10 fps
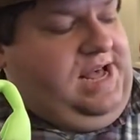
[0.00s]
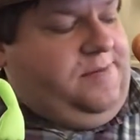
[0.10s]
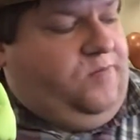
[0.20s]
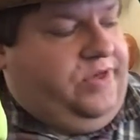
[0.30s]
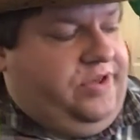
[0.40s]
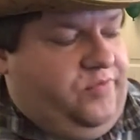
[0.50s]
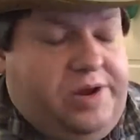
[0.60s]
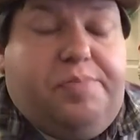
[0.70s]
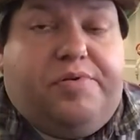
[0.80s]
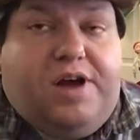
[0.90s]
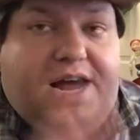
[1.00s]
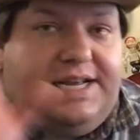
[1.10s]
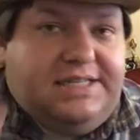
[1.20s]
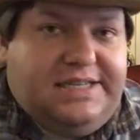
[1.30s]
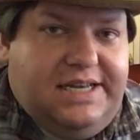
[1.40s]
with a
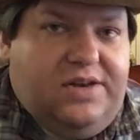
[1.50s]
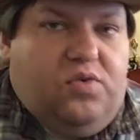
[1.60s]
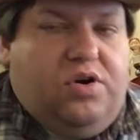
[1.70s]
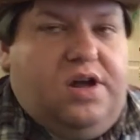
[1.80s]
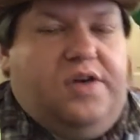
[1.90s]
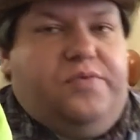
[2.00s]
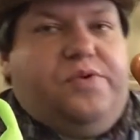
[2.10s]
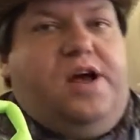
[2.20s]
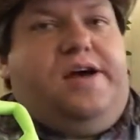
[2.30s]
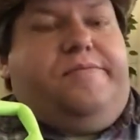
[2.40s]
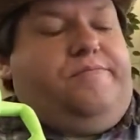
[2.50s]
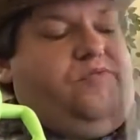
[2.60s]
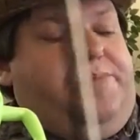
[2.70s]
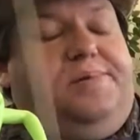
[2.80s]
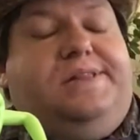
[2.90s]
reprise or a
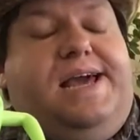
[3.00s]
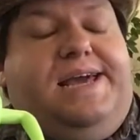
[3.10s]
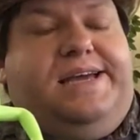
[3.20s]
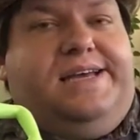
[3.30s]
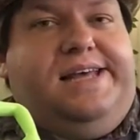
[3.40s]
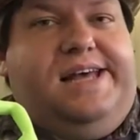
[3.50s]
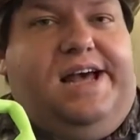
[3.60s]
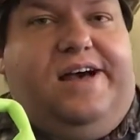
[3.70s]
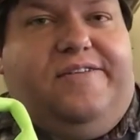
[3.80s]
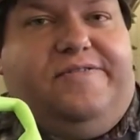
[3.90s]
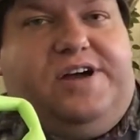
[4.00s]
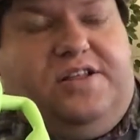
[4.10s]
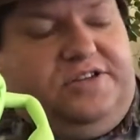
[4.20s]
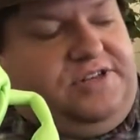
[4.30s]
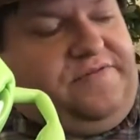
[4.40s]
replaying of
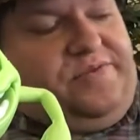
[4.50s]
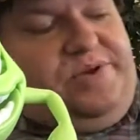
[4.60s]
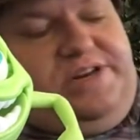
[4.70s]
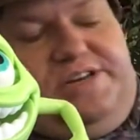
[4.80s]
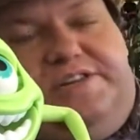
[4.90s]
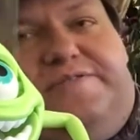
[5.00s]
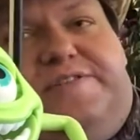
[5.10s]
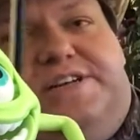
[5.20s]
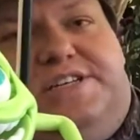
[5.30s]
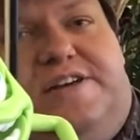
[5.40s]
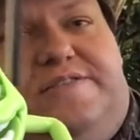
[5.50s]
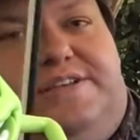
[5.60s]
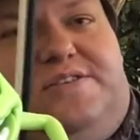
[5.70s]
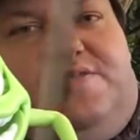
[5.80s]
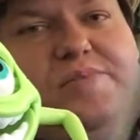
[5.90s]
Colors of the Wind to finish off
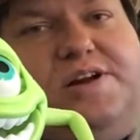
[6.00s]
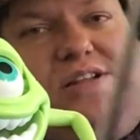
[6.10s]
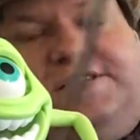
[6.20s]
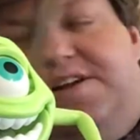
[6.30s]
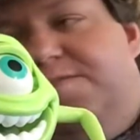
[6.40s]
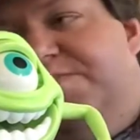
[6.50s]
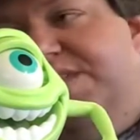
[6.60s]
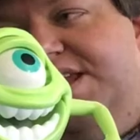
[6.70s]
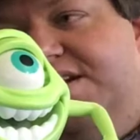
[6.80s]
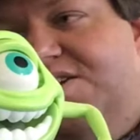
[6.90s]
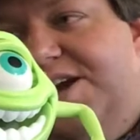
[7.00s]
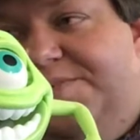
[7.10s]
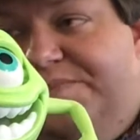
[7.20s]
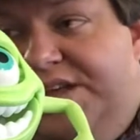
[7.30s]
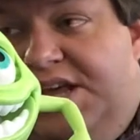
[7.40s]
this whole part of the song. Okay,
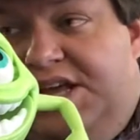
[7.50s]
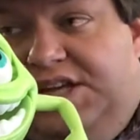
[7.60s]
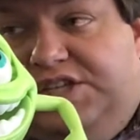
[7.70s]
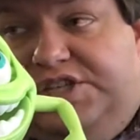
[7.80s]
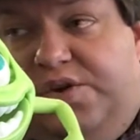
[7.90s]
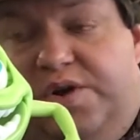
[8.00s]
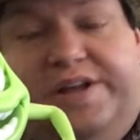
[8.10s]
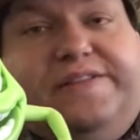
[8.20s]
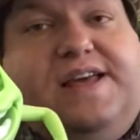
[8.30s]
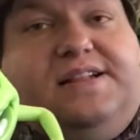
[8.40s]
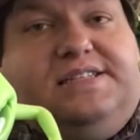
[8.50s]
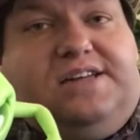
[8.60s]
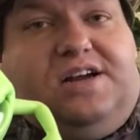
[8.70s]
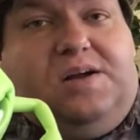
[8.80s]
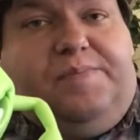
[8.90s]
so then let's
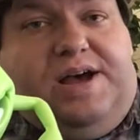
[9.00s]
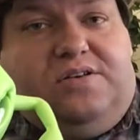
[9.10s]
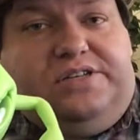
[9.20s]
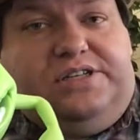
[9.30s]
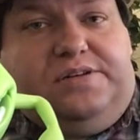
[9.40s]
talk about